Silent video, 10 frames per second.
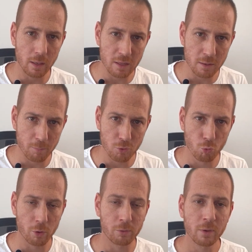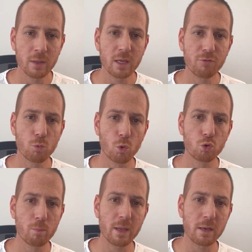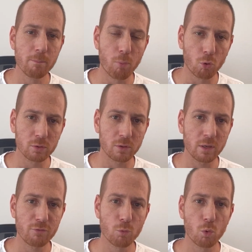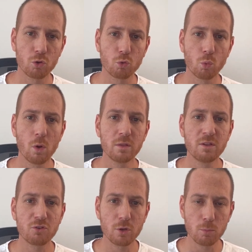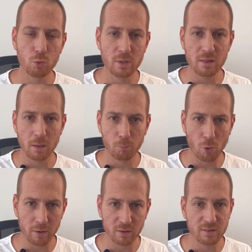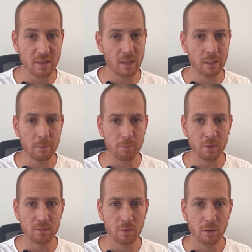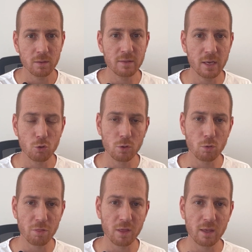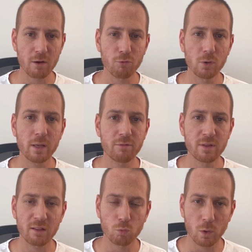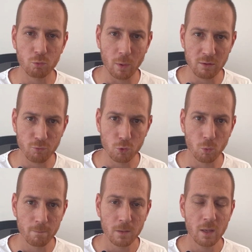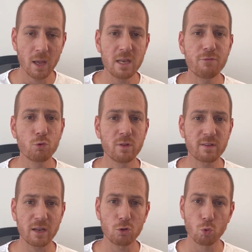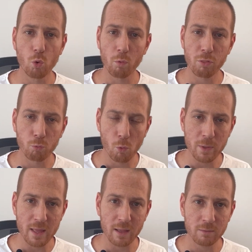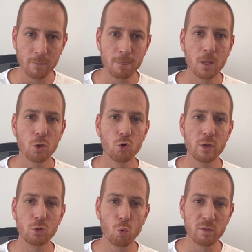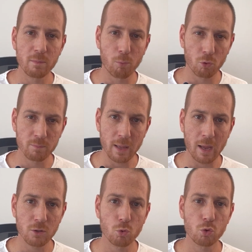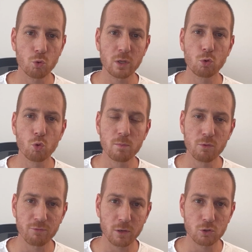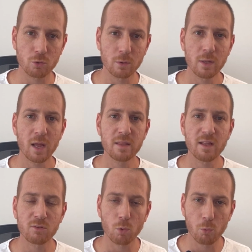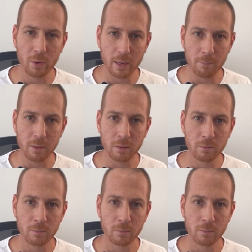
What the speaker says: entrepreneur, if you want to be an importer, if you want to distribute dental products, dental implants, then you need to think carefully if that's what's right for you. And if you decide to go through with that, you need good support behind you, you need good manufacturer, and that's where we come in.